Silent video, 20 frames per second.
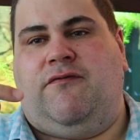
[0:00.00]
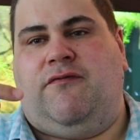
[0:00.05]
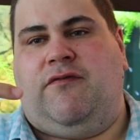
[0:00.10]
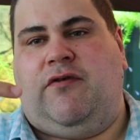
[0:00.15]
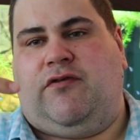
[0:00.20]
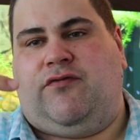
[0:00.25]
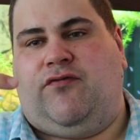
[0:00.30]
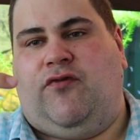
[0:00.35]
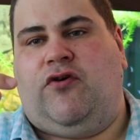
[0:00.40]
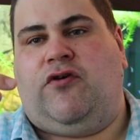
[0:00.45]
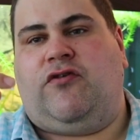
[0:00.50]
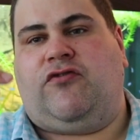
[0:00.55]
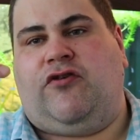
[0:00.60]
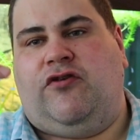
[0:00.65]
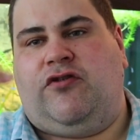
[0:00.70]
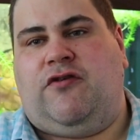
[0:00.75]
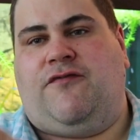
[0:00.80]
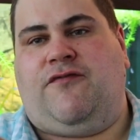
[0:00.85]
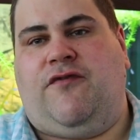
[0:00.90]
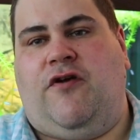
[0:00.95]
it's focused
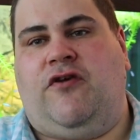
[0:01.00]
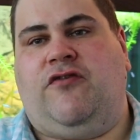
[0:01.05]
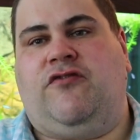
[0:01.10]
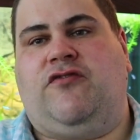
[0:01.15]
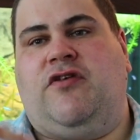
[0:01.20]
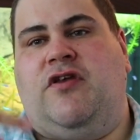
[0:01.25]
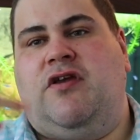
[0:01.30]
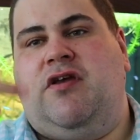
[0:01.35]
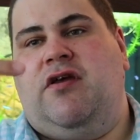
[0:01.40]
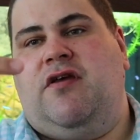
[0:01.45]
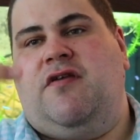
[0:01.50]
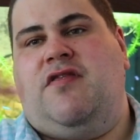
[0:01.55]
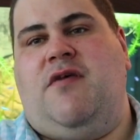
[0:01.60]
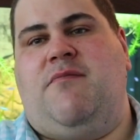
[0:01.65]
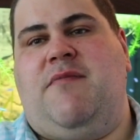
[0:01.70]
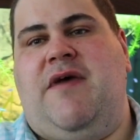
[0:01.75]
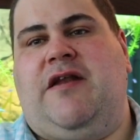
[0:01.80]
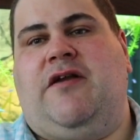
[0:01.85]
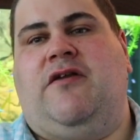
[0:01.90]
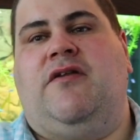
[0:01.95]
on the first
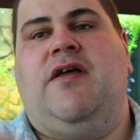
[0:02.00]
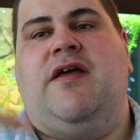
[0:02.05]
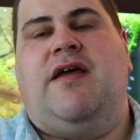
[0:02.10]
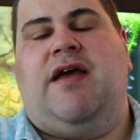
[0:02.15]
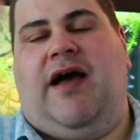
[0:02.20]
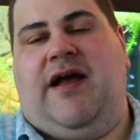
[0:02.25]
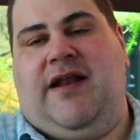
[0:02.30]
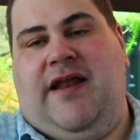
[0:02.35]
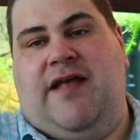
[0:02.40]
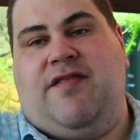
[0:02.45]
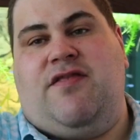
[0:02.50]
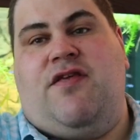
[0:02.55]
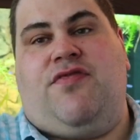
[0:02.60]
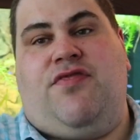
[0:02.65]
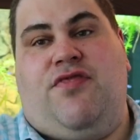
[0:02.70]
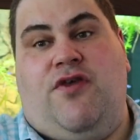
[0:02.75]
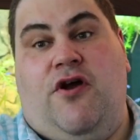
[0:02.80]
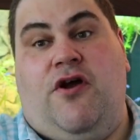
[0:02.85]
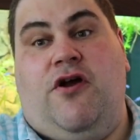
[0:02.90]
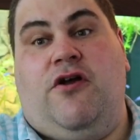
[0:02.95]
the middle, and then the
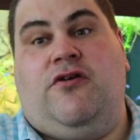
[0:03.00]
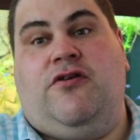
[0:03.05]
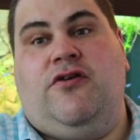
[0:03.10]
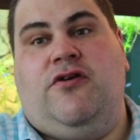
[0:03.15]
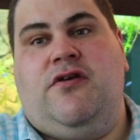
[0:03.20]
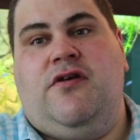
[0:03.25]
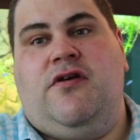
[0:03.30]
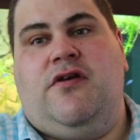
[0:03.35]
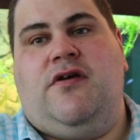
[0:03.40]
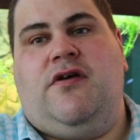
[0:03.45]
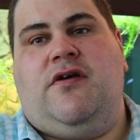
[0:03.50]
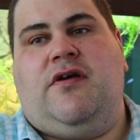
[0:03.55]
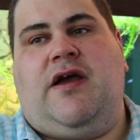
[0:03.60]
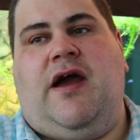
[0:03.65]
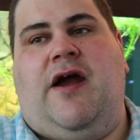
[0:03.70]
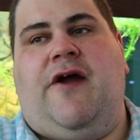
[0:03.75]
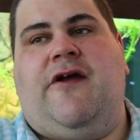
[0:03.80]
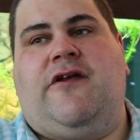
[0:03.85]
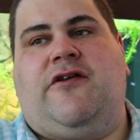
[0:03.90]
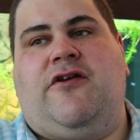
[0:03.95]
third
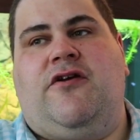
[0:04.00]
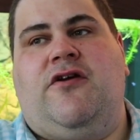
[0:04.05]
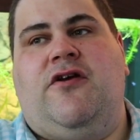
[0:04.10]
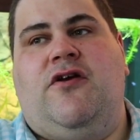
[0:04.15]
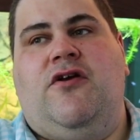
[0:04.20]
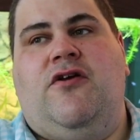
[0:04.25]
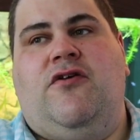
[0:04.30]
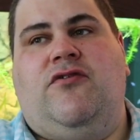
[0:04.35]
character.